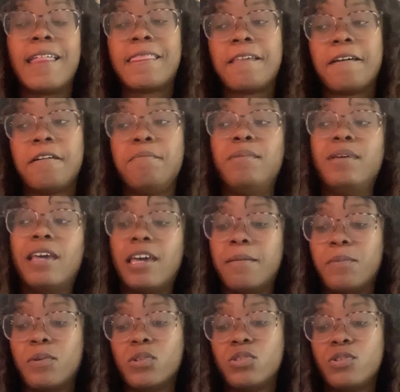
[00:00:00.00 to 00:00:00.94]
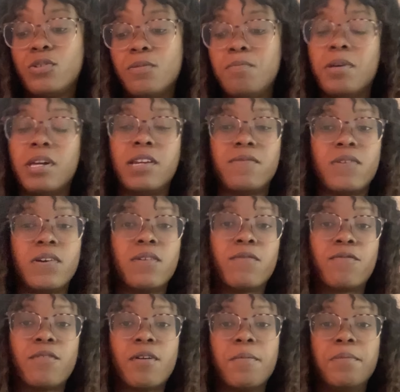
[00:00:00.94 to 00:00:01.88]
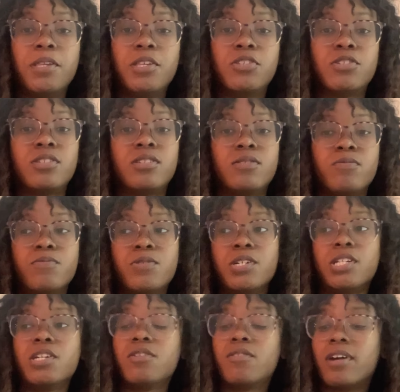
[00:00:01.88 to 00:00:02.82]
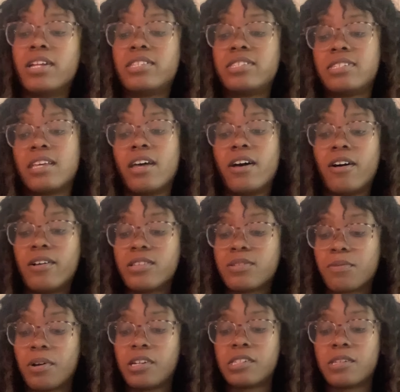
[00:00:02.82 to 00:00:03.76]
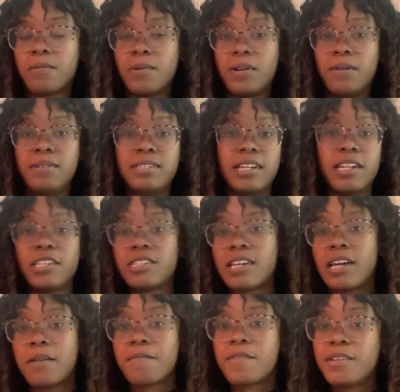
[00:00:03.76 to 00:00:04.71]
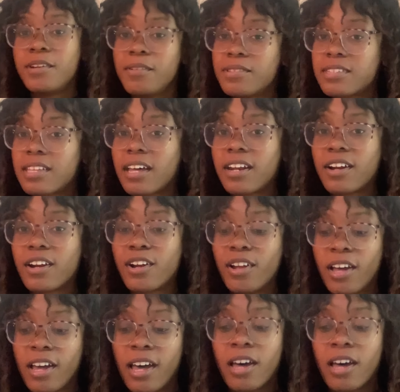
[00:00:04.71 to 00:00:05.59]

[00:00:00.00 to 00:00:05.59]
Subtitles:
They would be able to benefit from these really great sales, whereas someone who didn't sign up for the newsletter